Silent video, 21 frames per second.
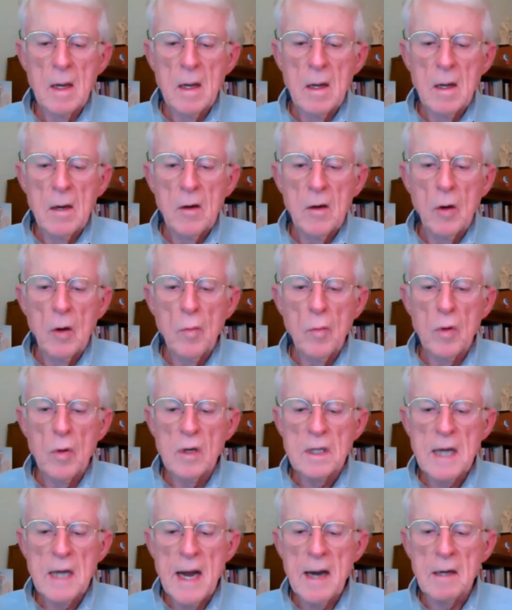
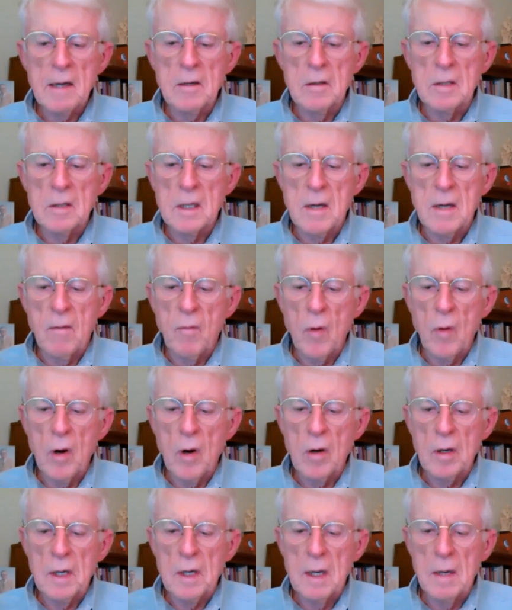Numerous actors have
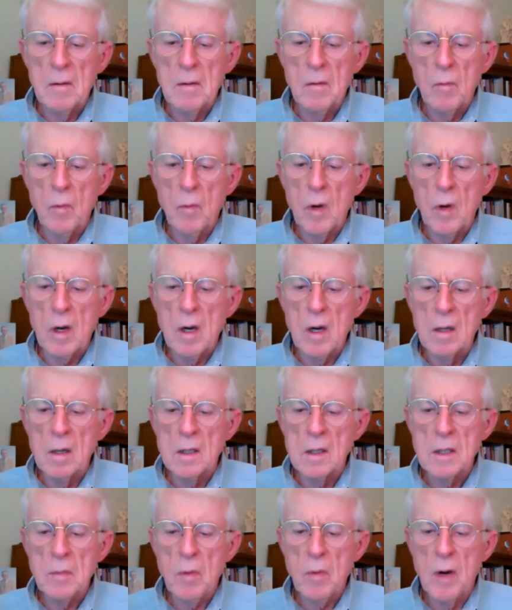worked at
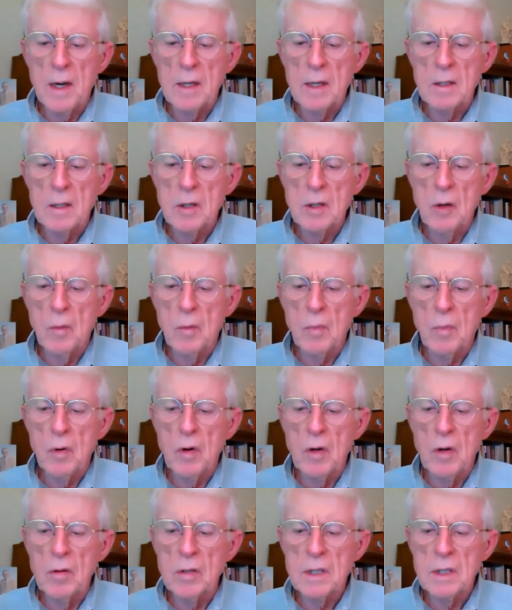Wakulla Springs to
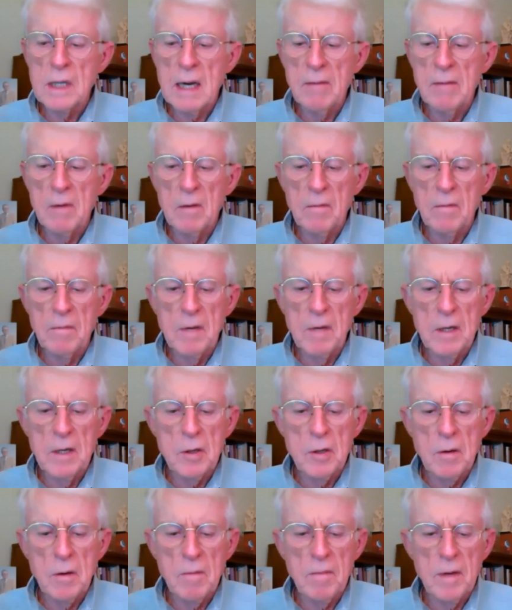produce 7
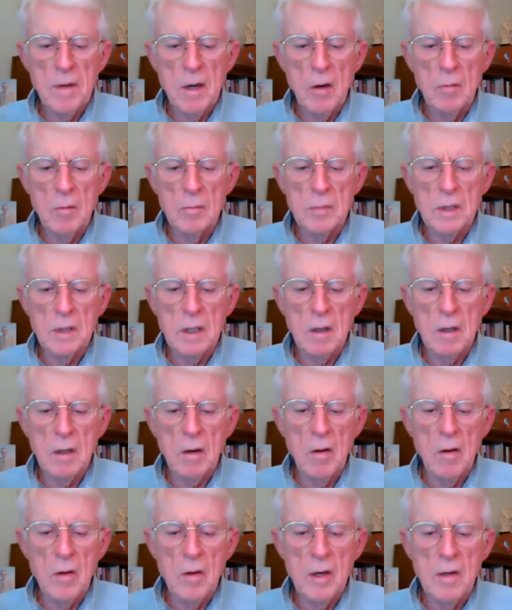feature films,
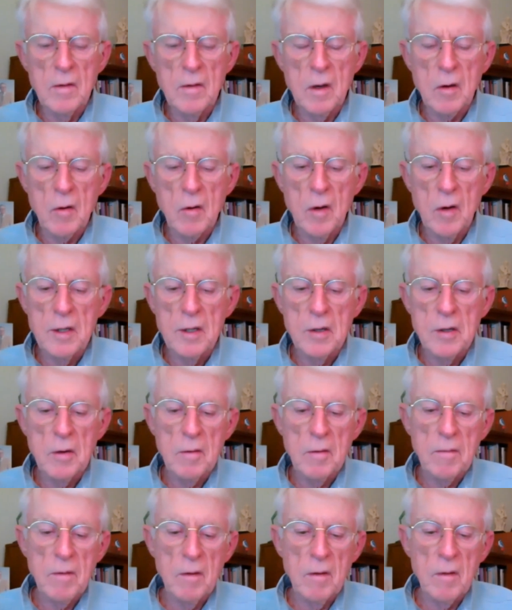including The Creature
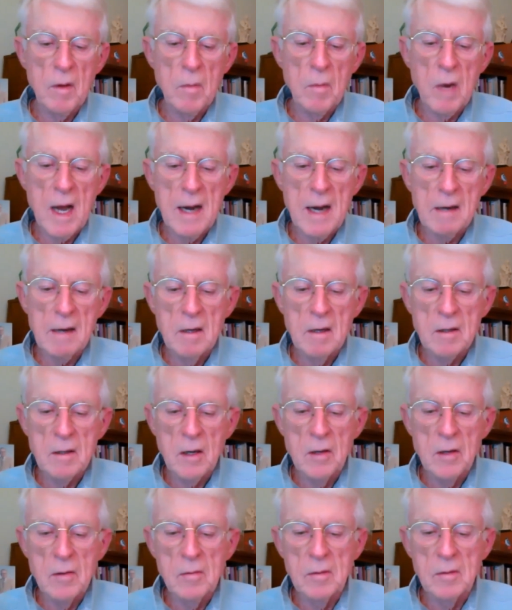from the Black
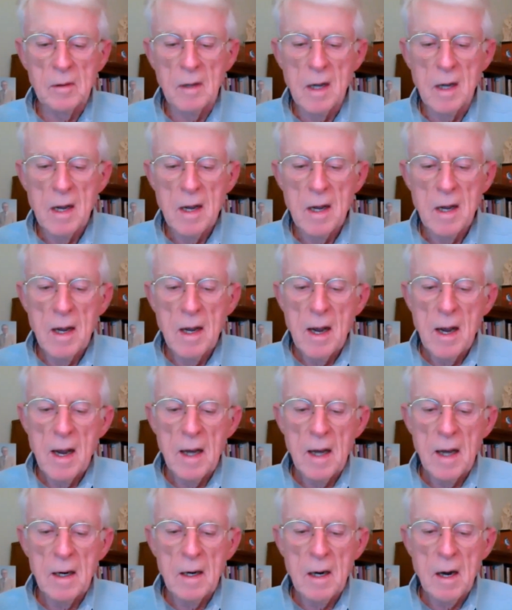Lagoon,
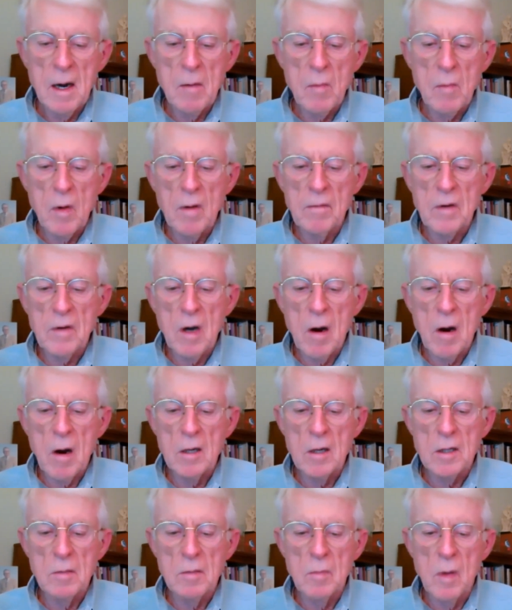and a number of
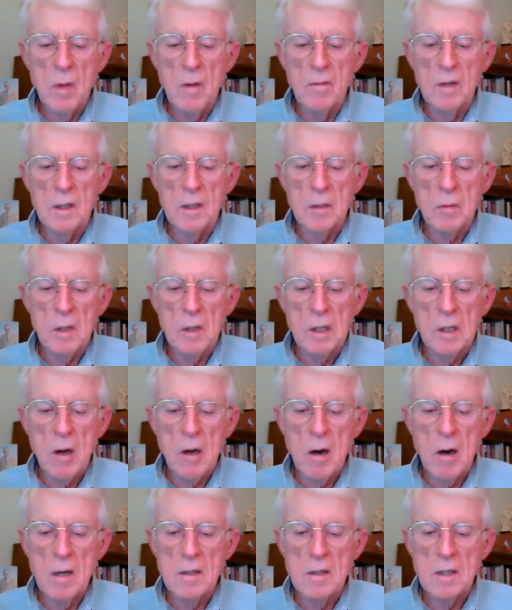Tarzan movies with
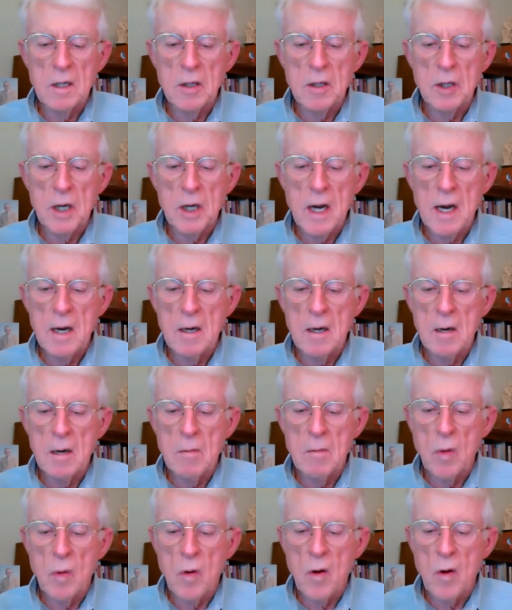Tarzan, Jane,
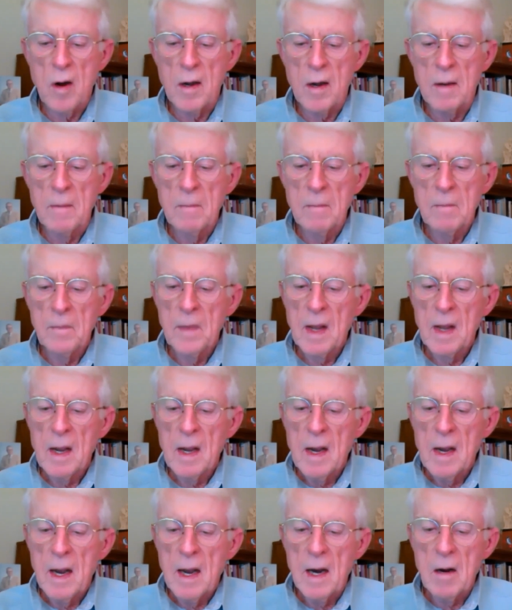and Boy.
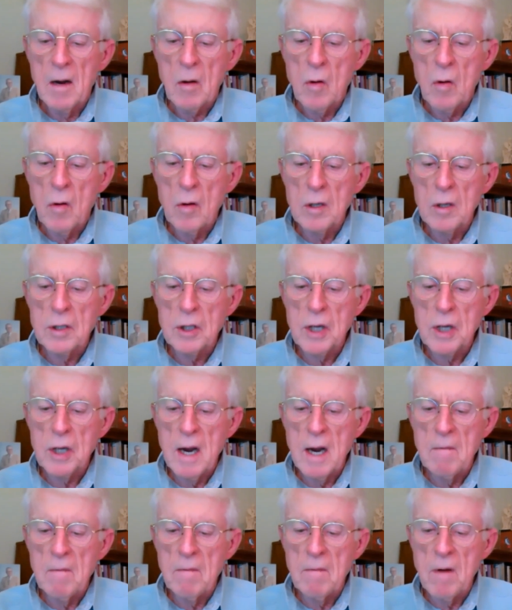And of course,
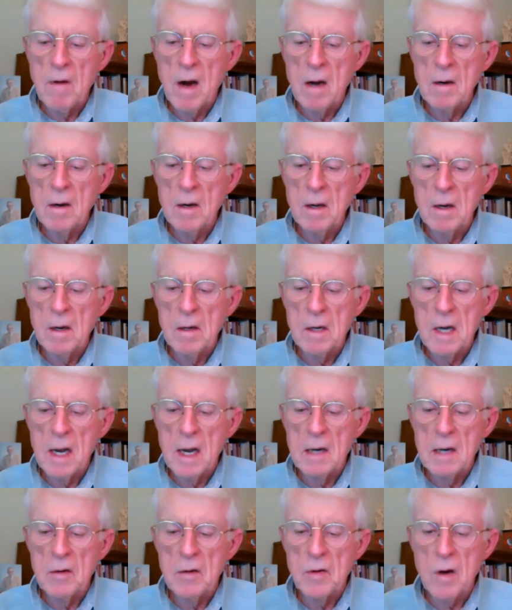Jane Fonda and
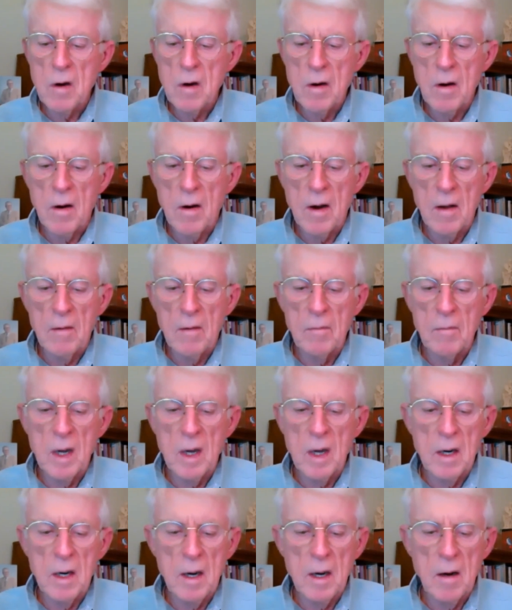Ted Turner have
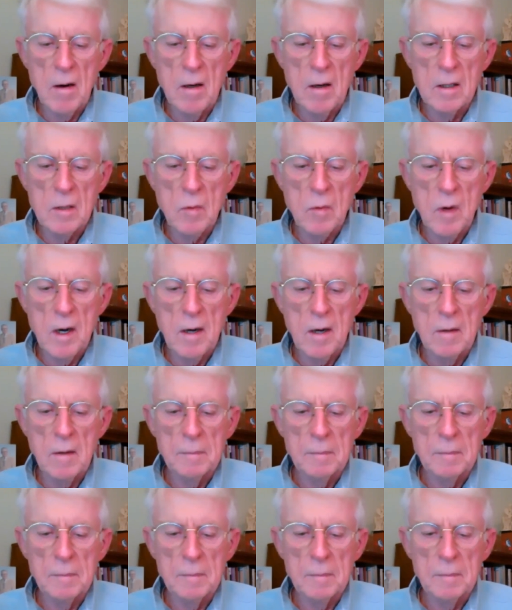been here as well.